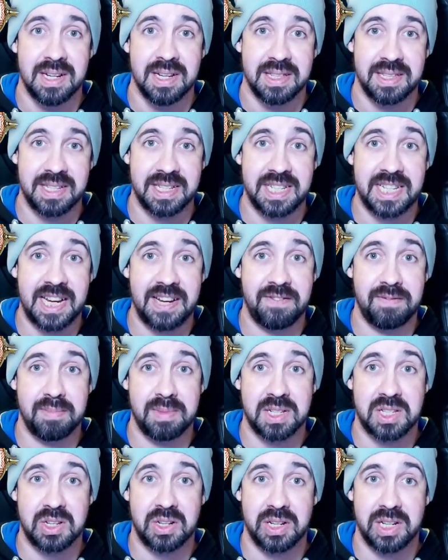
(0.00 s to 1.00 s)
This gave him the
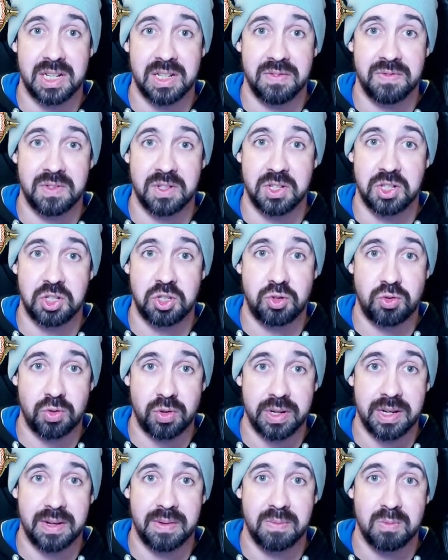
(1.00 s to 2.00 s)
title of the Destroyer,